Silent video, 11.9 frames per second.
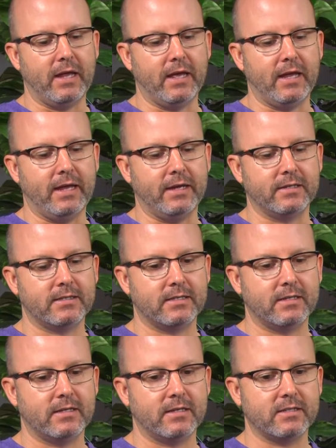It
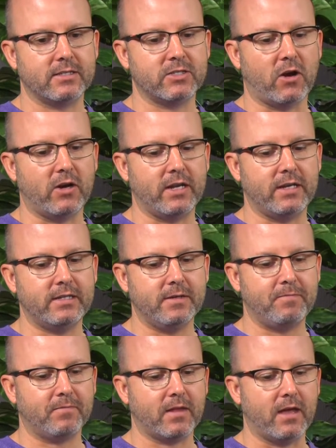started
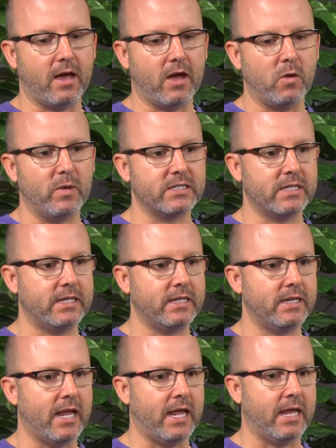
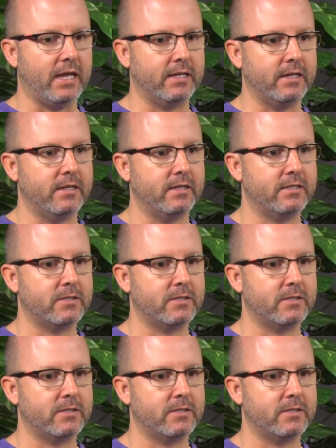originally in